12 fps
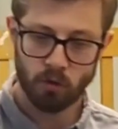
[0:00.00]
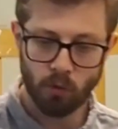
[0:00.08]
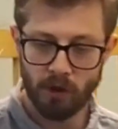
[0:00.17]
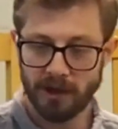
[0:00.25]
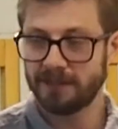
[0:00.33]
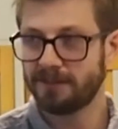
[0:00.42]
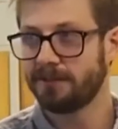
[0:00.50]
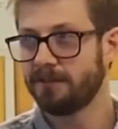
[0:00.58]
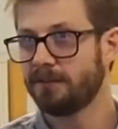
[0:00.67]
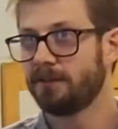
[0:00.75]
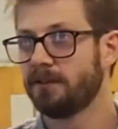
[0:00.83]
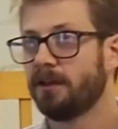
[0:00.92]
quite
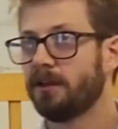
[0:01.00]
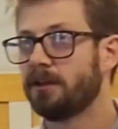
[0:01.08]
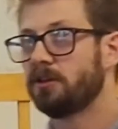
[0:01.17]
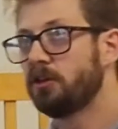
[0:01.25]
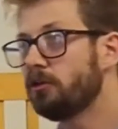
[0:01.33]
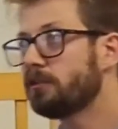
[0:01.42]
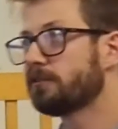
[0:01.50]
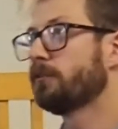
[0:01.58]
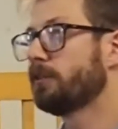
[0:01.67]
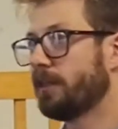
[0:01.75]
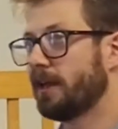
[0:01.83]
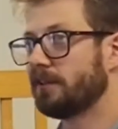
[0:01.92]

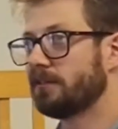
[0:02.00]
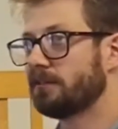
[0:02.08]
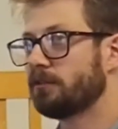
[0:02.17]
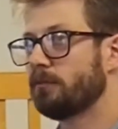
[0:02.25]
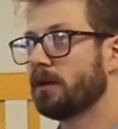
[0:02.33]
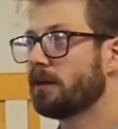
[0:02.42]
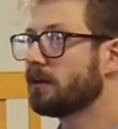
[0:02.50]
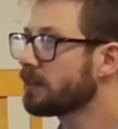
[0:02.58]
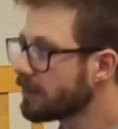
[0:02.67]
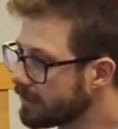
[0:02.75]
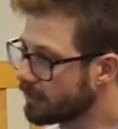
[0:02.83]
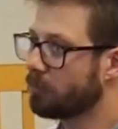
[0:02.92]
useful things from a
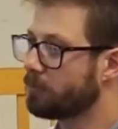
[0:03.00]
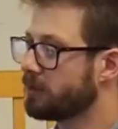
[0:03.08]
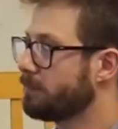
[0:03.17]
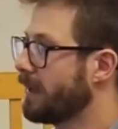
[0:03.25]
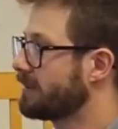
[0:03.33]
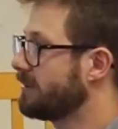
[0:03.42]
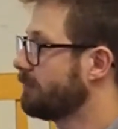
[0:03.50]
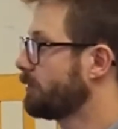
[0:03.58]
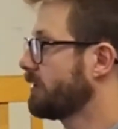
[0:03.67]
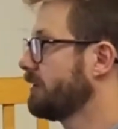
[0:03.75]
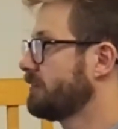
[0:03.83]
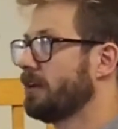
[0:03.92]
clinical perspective
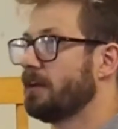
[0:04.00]
because